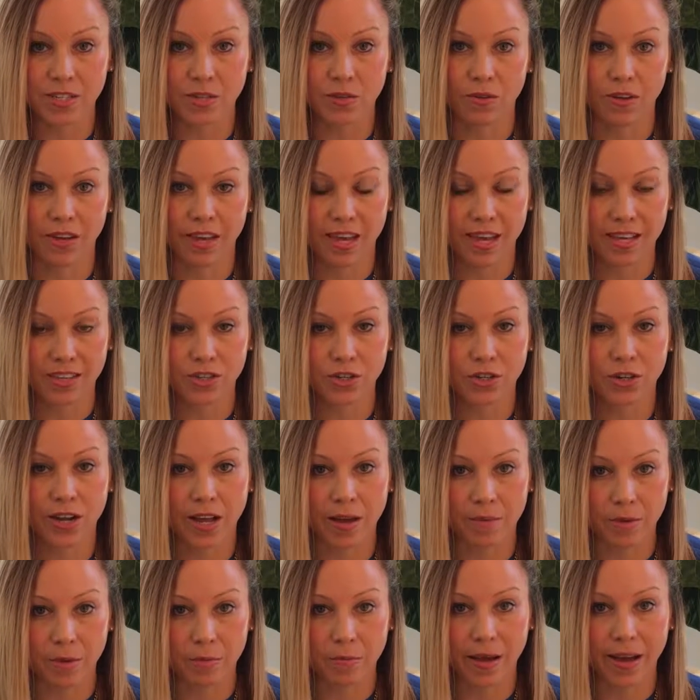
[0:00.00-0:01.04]
so the cancer
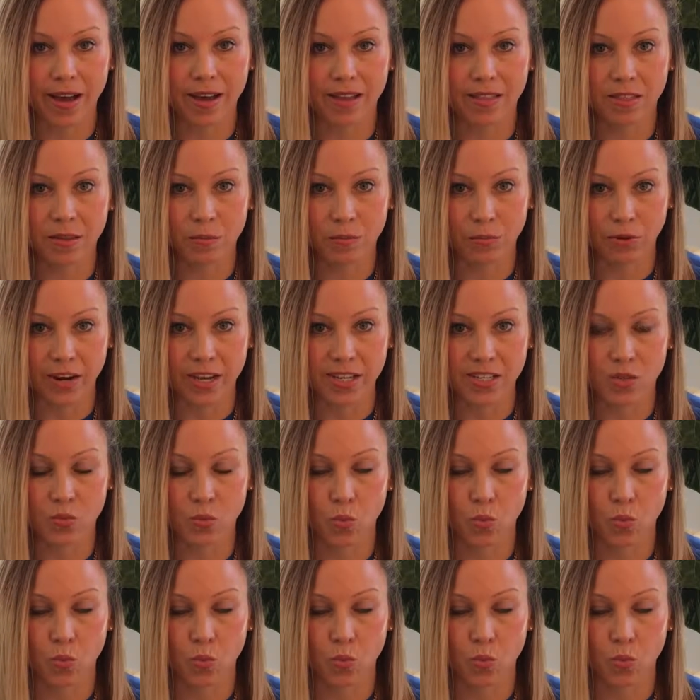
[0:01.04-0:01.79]
coming back in the breast,